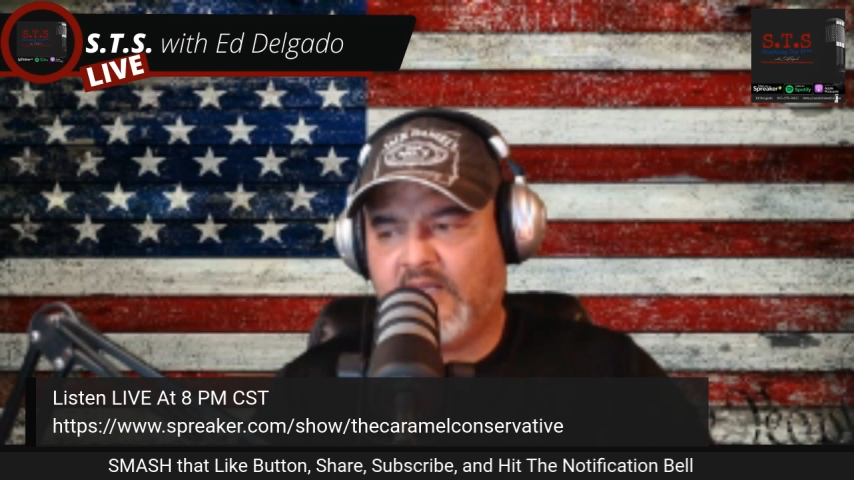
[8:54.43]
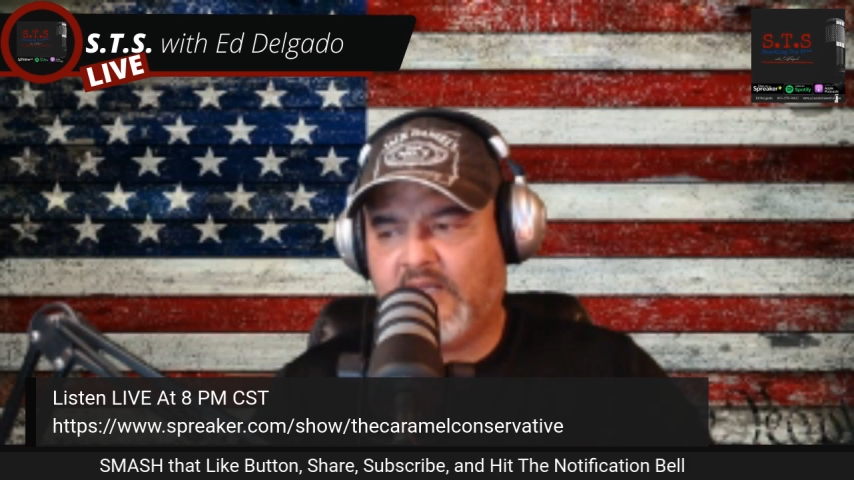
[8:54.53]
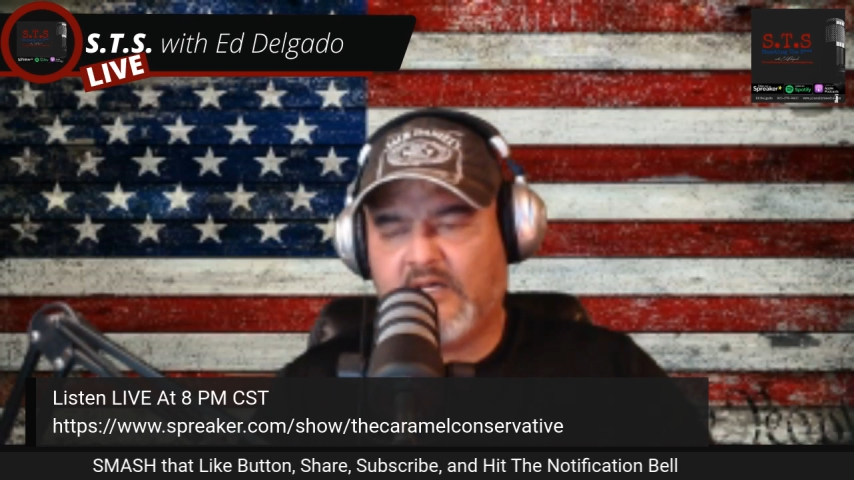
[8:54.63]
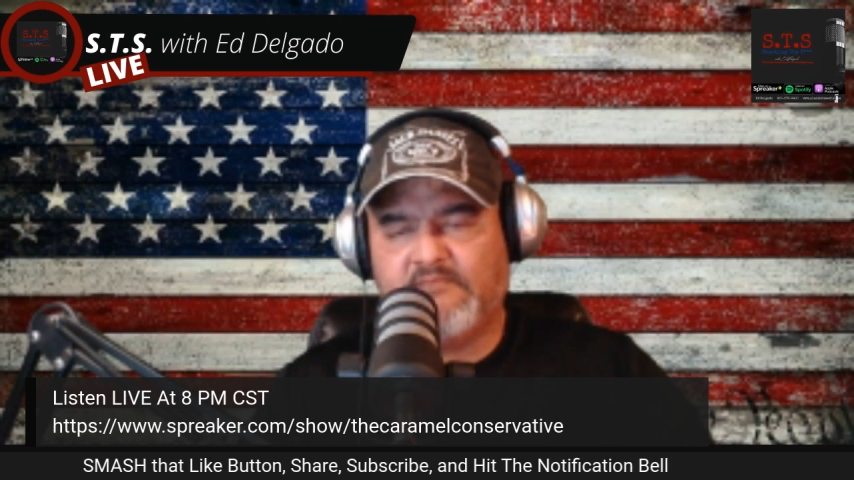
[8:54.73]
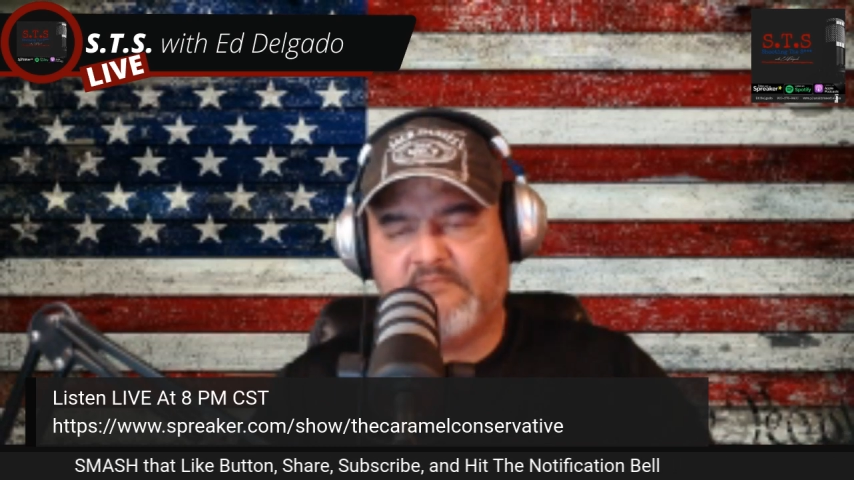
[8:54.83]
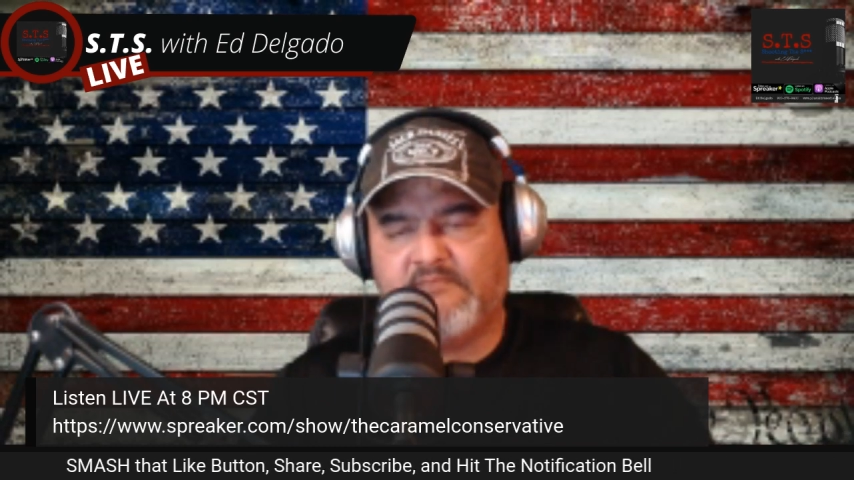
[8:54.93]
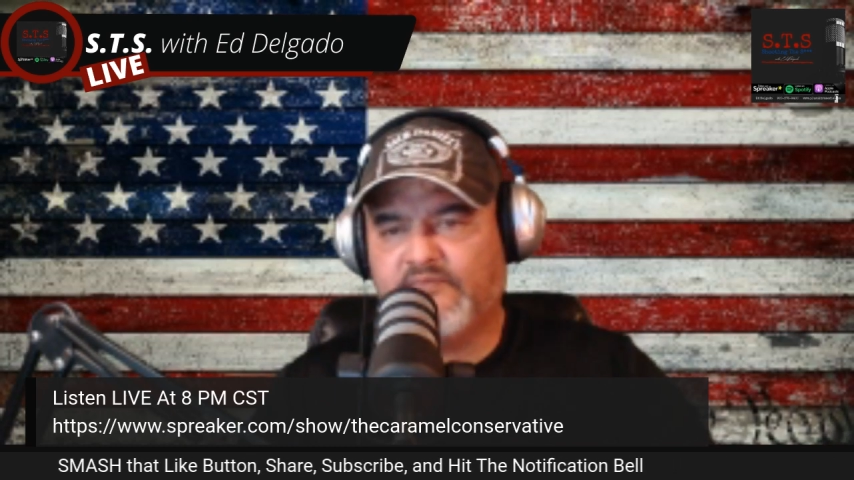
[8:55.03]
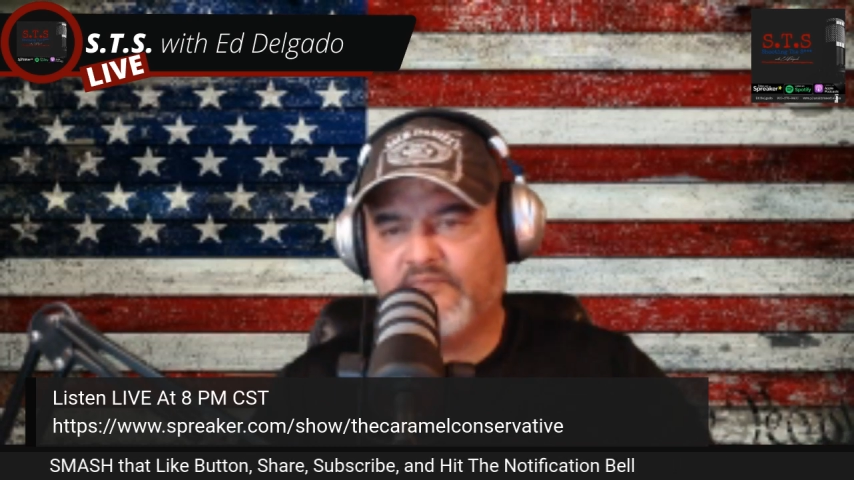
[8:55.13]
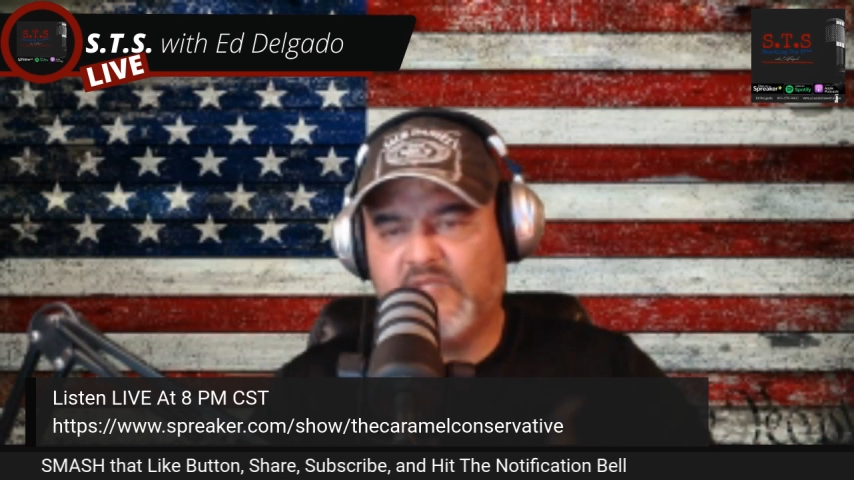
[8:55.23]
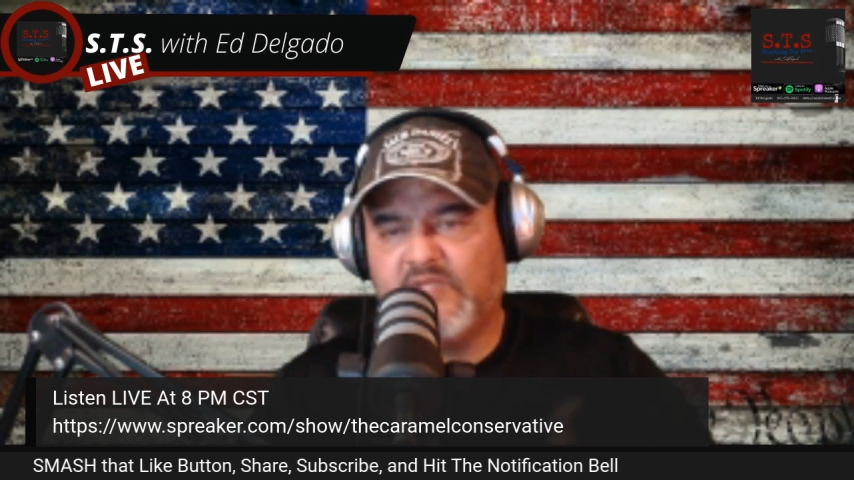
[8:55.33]
you know what?
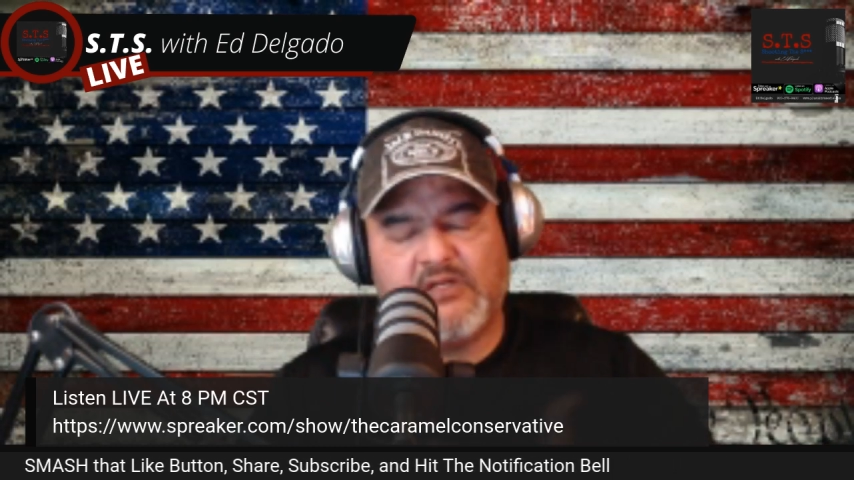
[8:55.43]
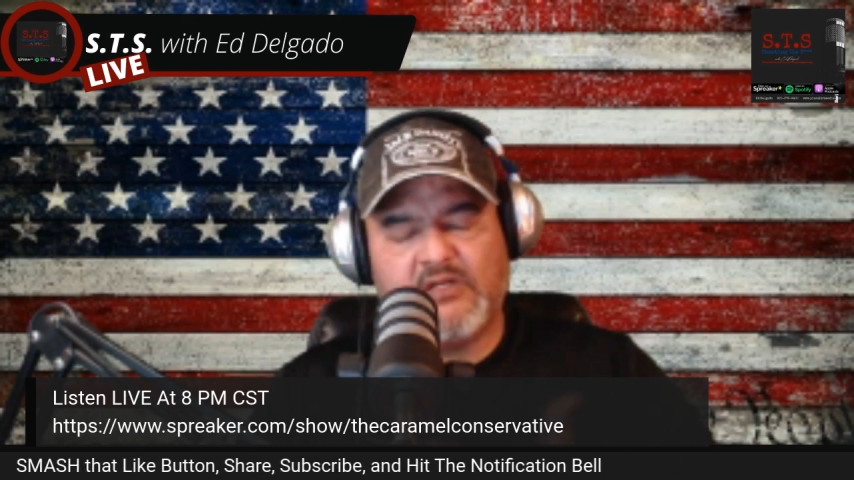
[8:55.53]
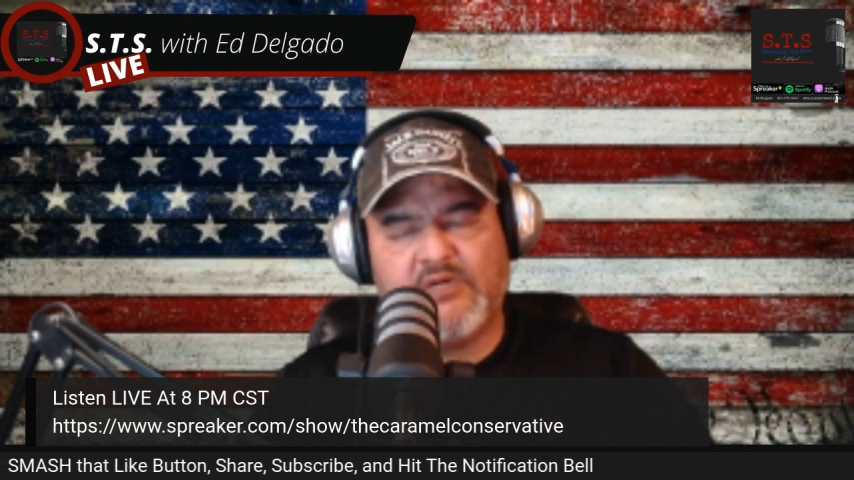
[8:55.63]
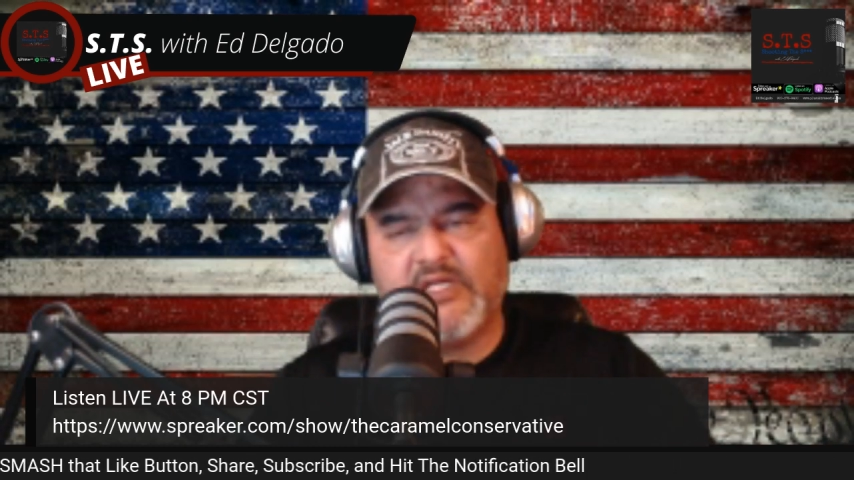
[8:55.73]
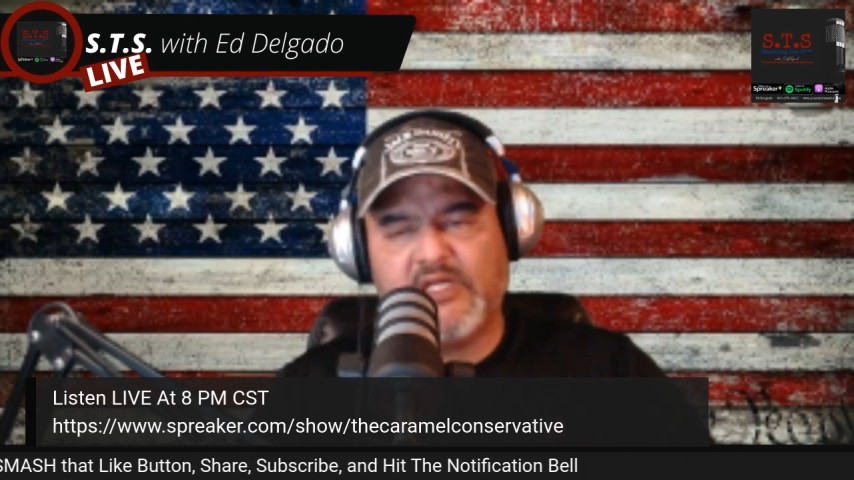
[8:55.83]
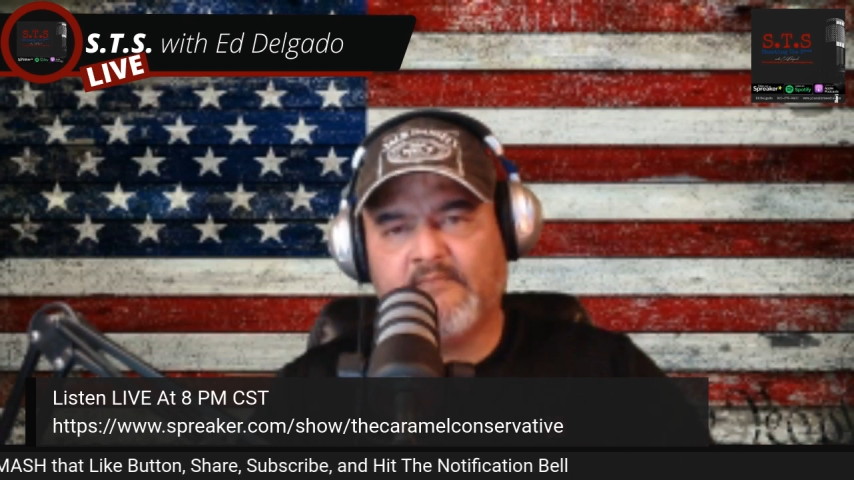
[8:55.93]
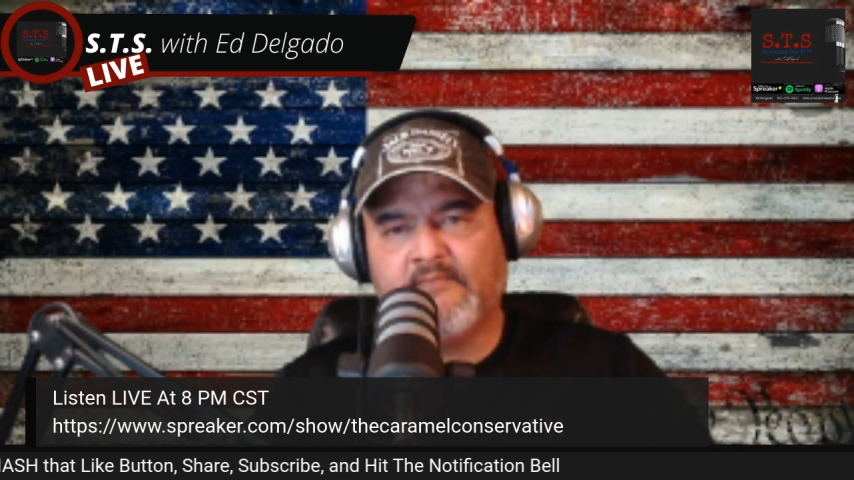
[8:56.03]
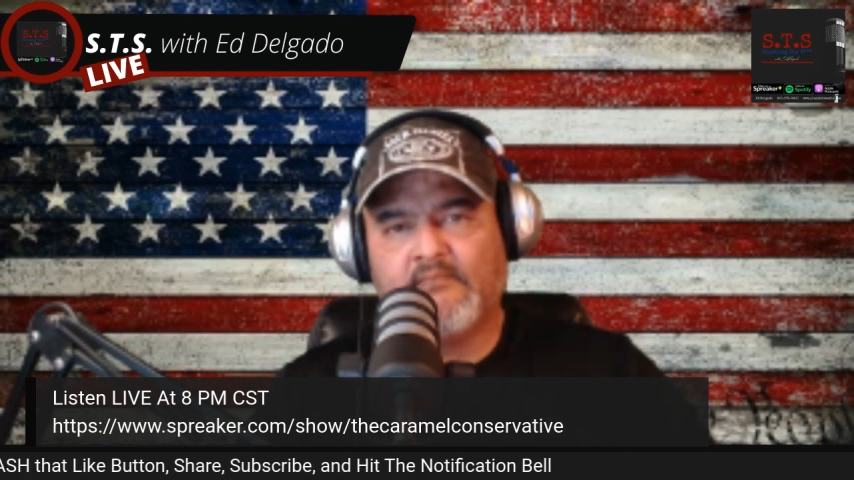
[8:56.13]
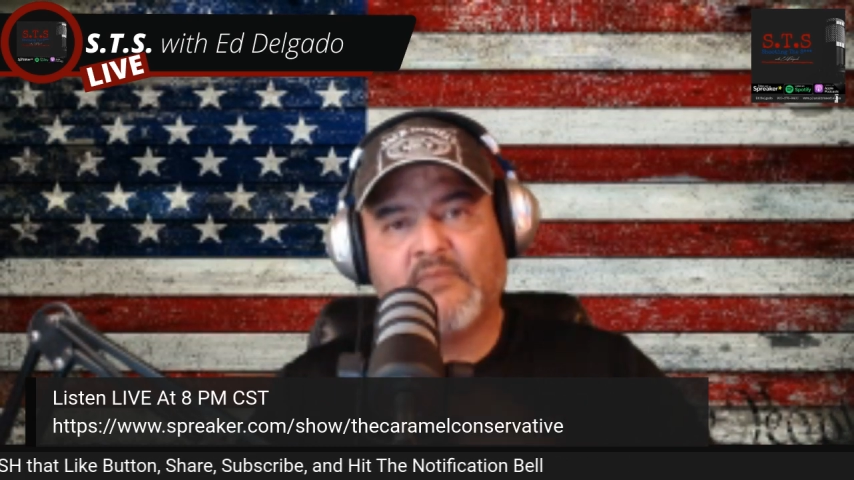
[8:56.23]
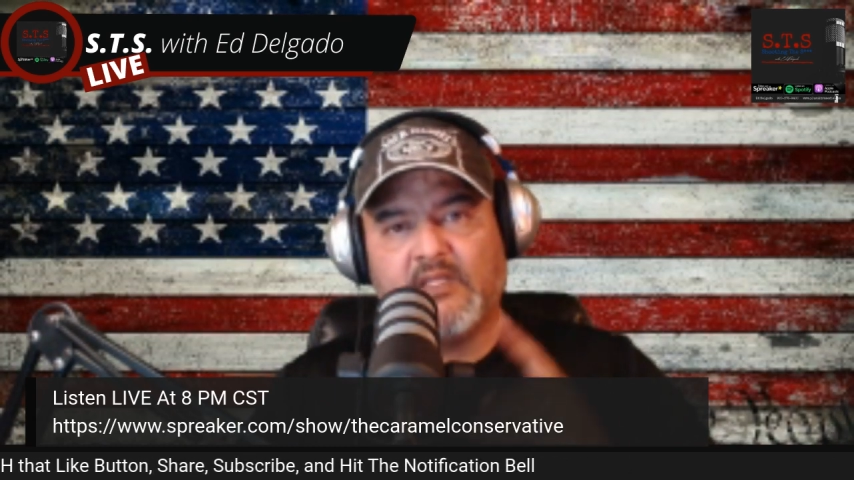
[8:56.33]
I'll
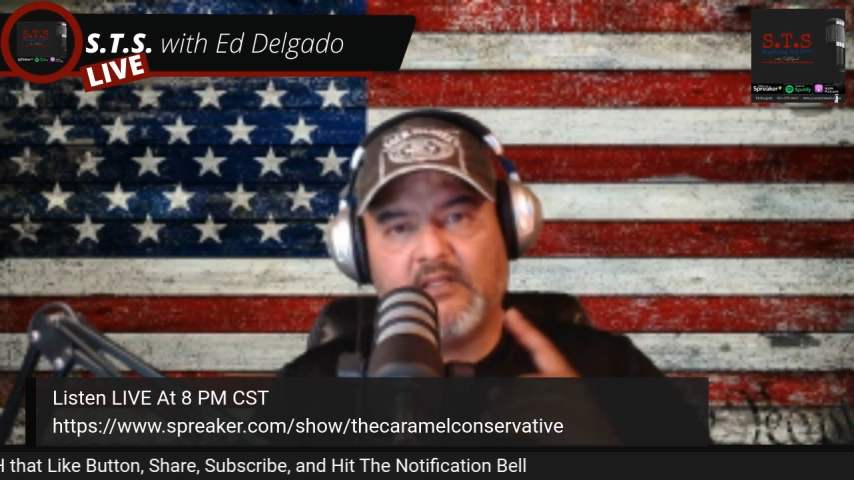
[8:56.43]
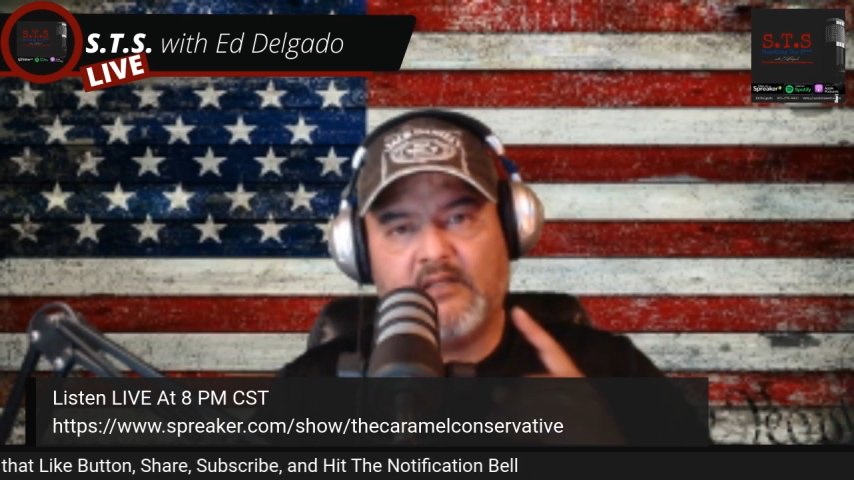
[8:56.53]
check in with you